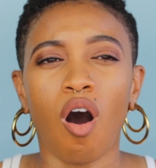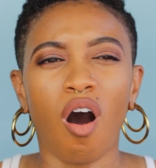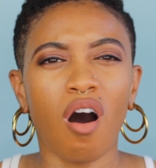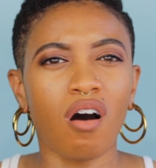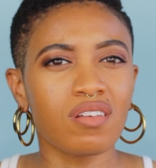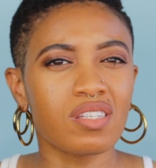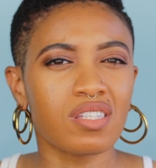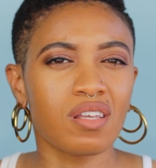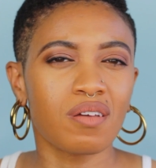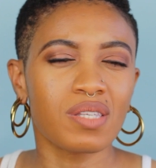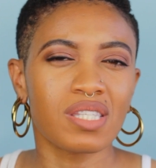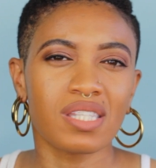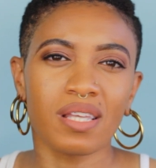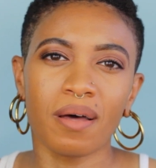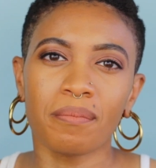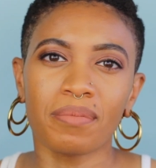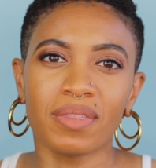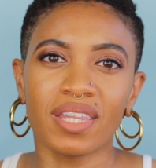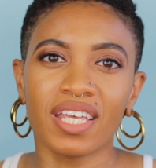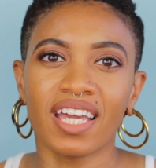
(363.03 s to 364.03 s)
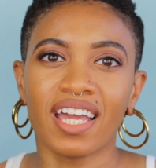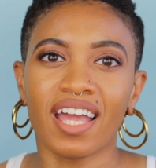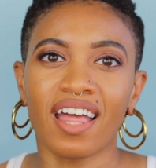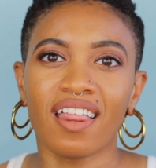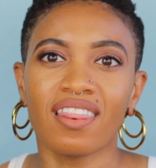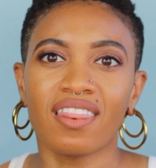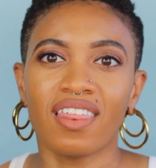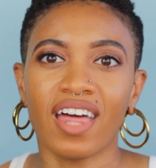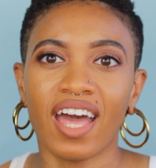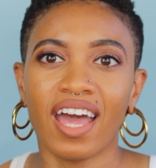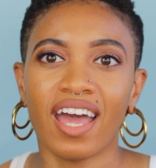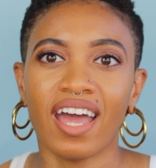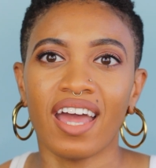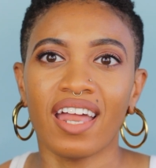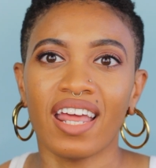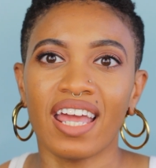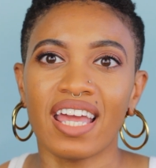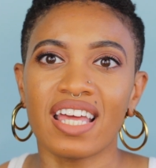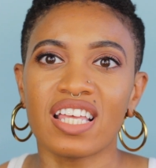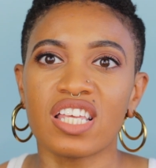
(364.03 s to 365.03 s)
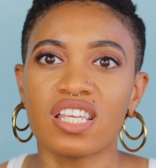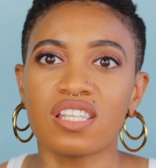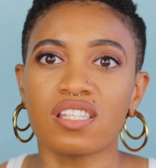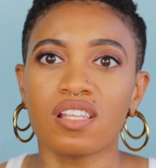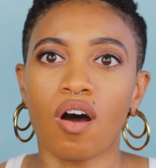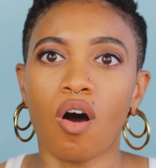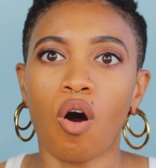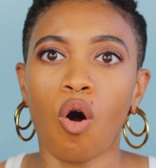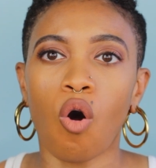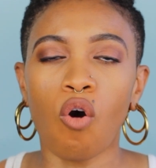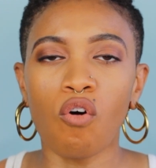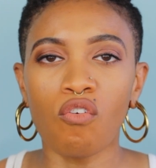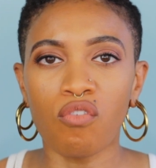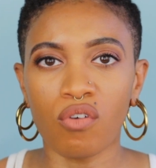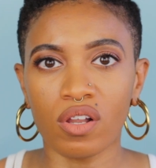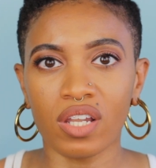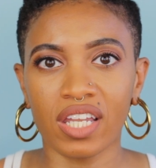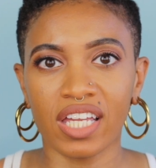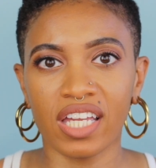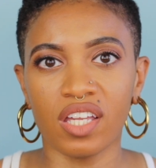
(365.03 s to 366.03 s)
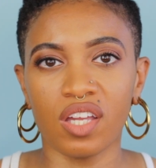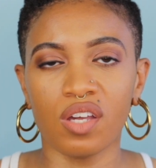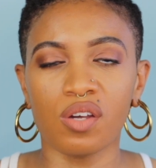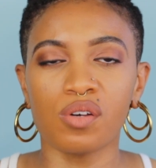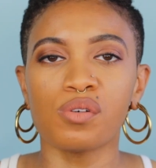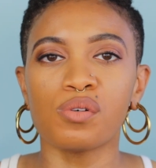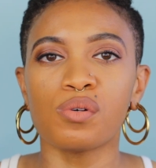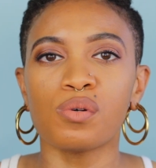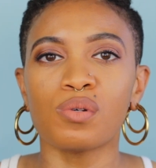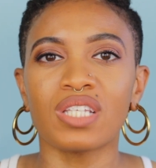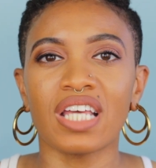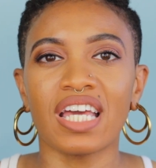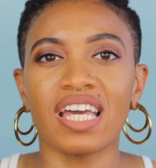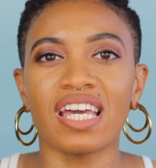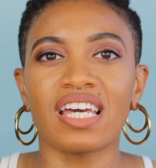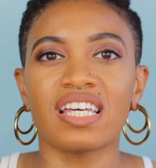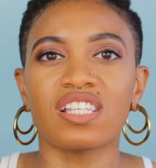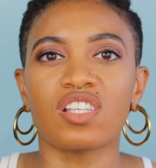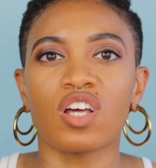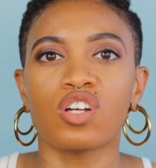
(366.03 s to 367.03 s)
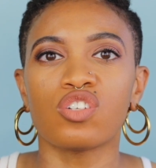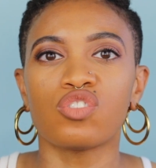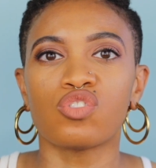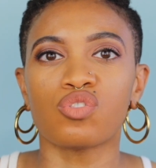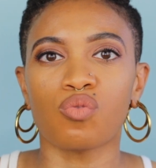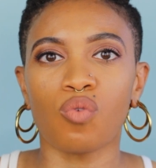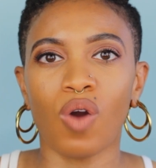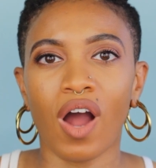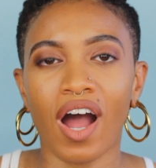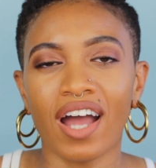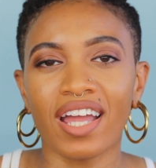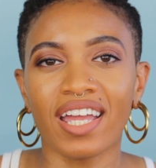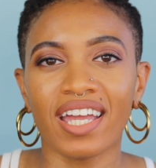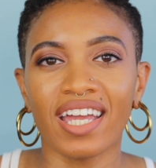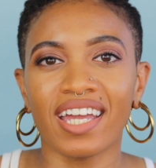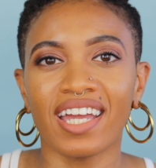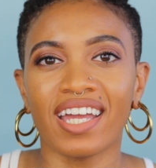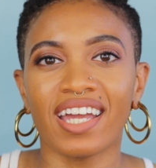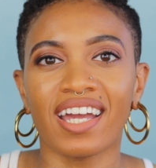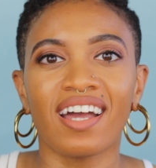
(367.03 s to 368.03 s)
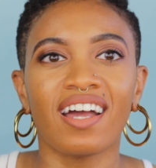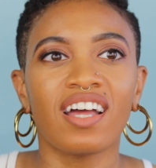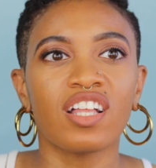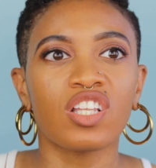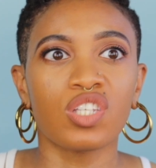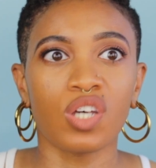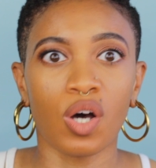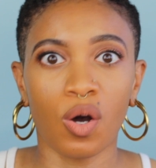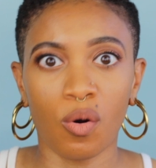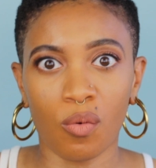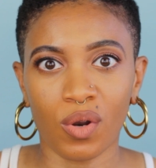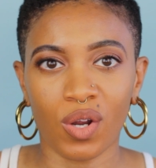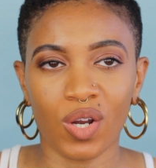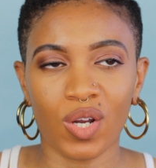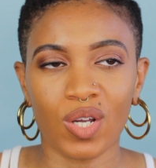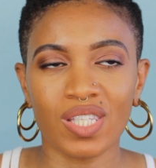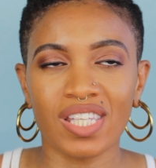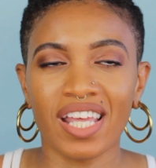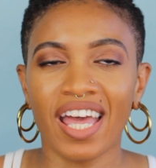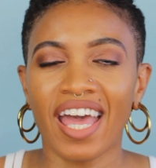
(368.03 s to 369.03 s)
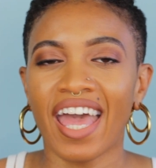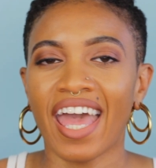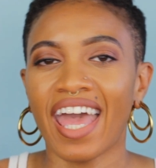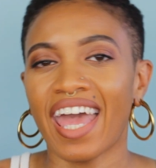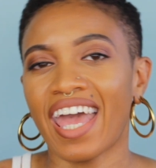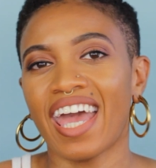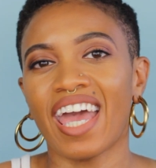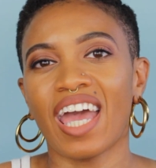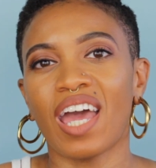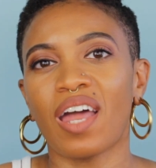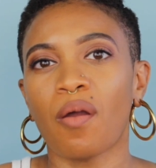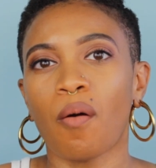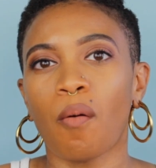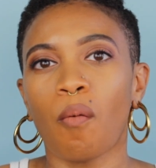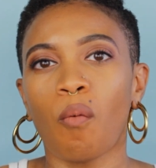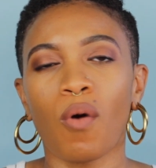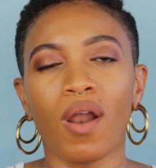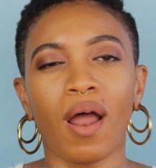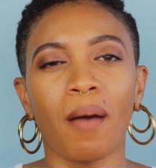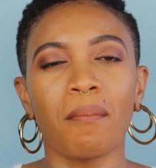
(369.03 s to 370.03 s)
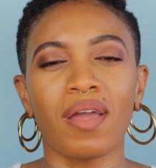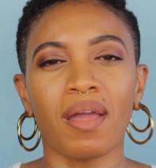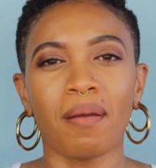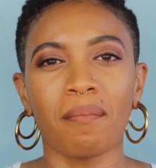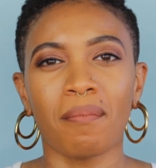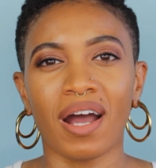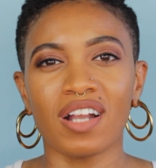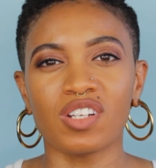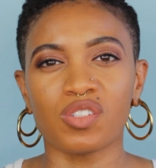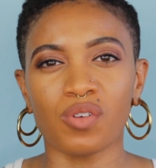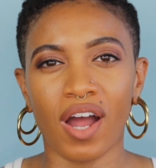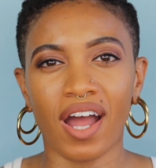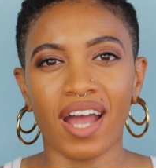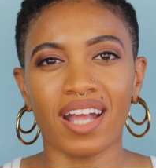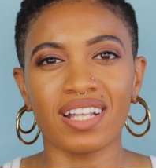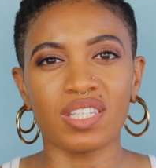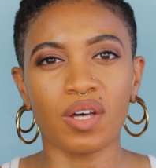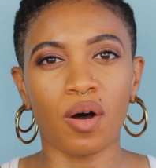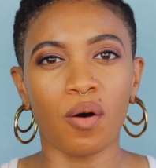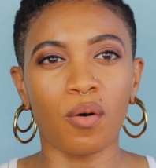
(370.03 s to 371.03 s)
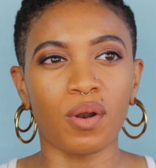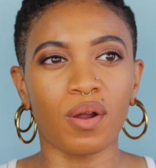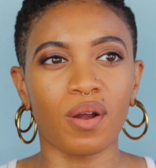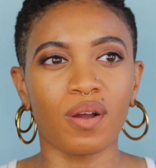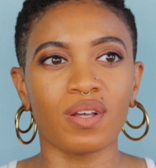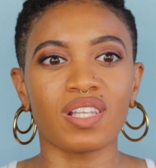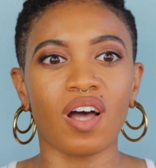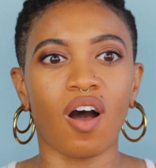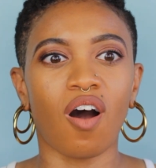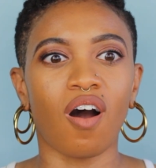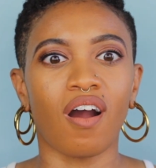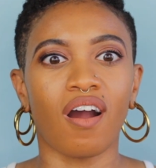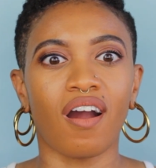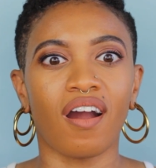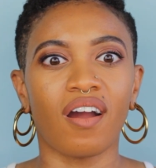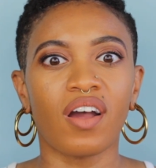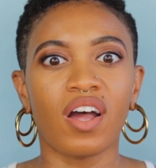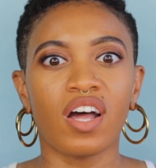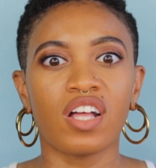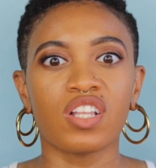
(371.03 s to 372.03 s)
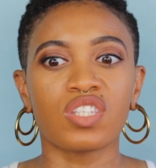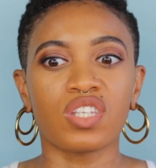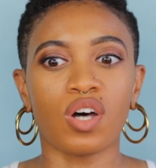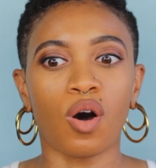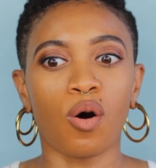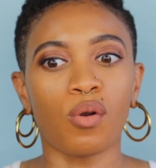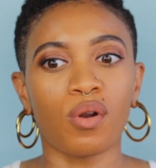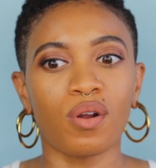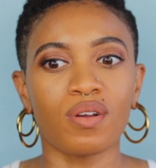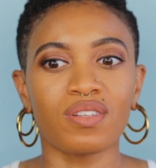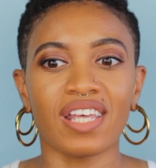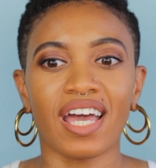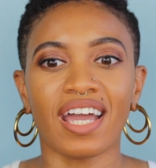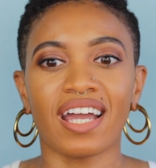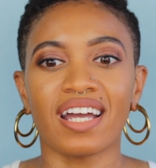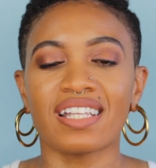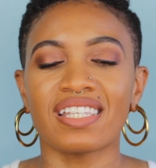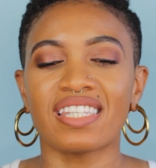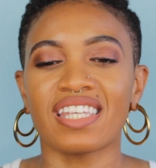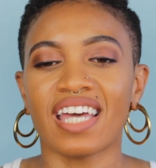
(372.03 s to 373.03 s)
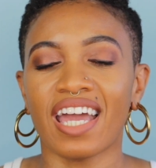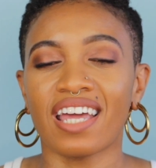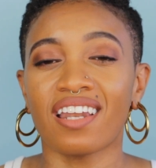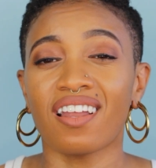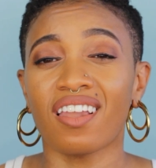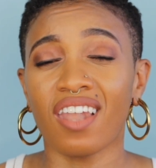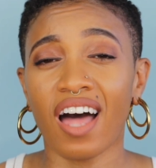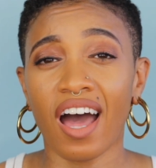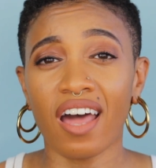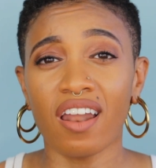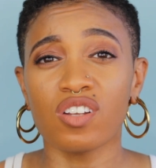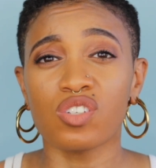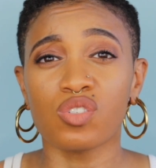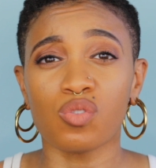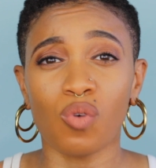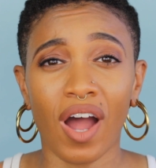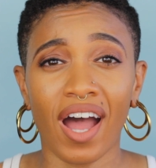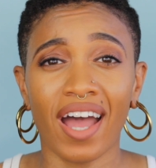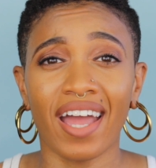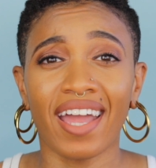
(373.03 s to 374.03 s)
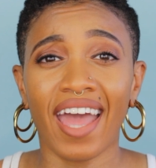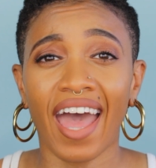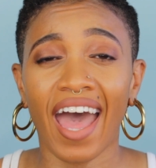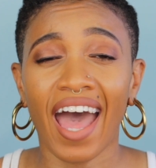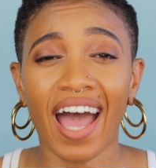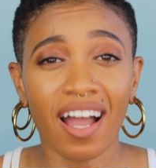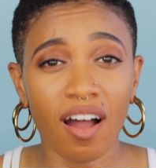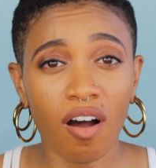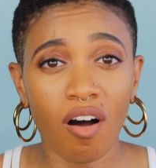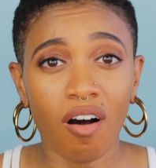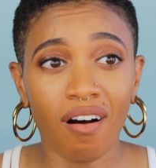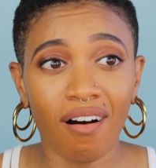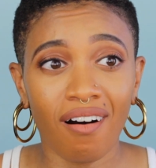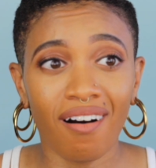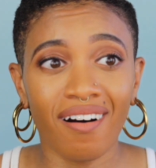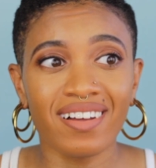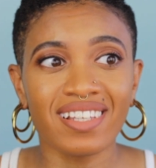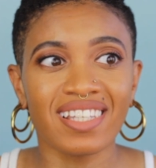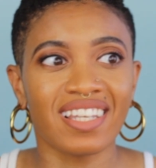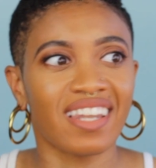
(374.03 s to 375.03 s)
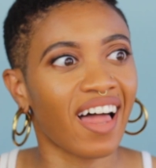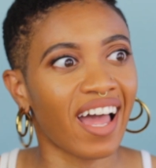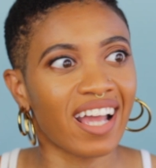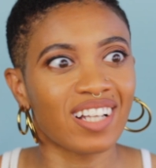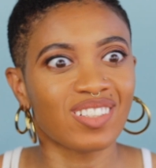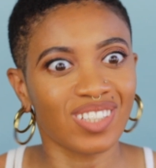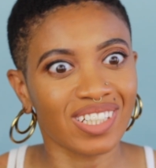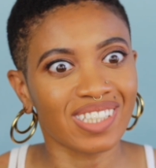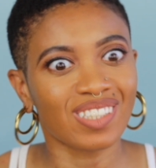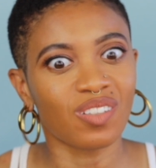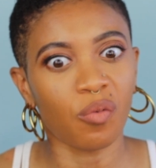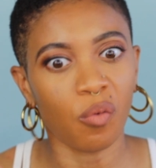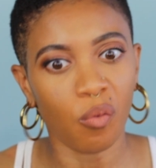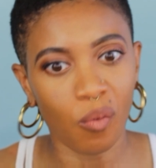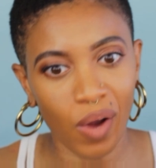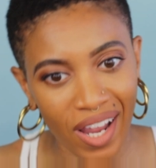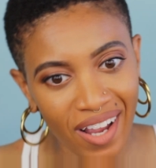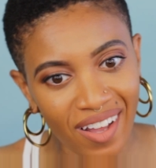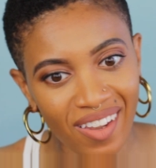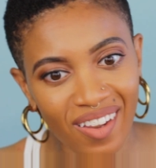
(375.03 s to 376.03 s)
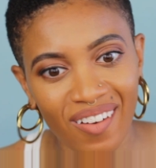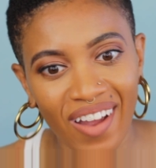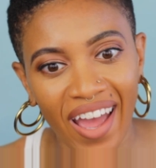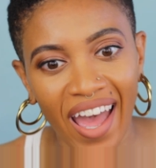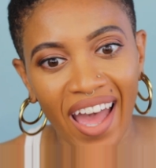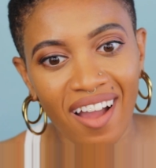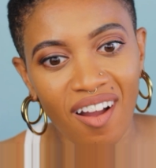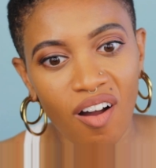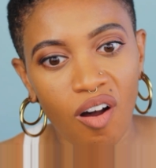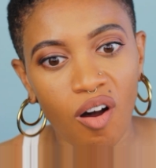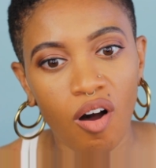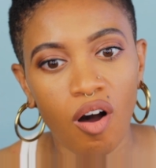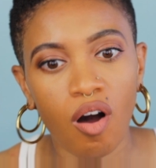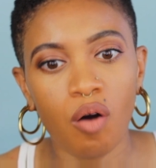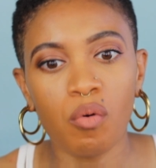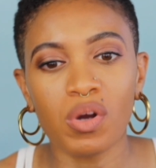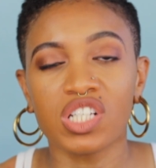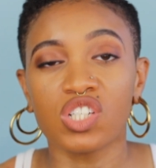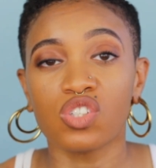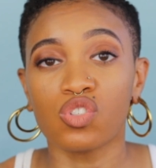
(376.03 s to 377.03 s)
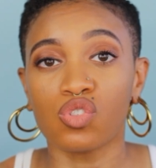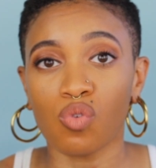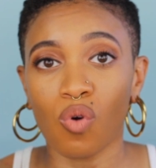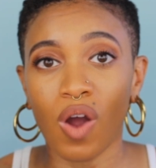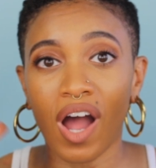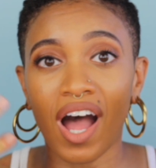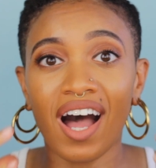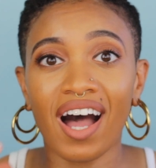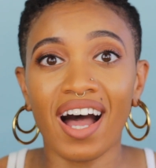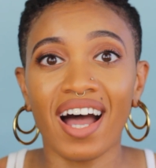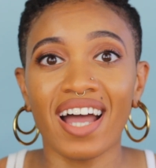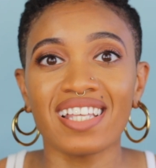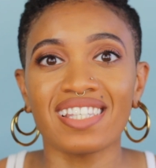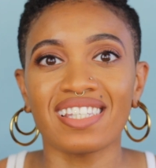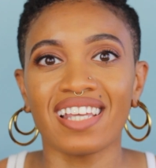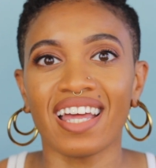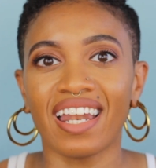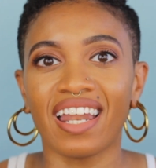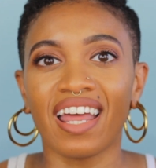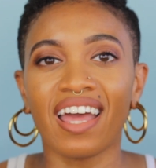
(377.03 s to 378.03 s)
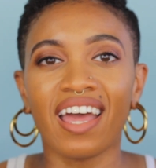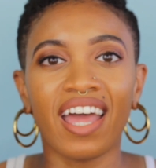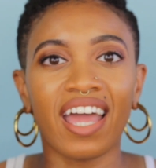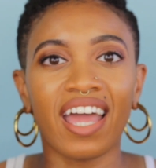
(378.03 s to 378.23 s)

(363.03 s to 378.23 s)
Also, something that is overly used is drying toners. And what I mean by drying toners are toners that contain a lot of drying alcohols, like just regular alcohol, which dries and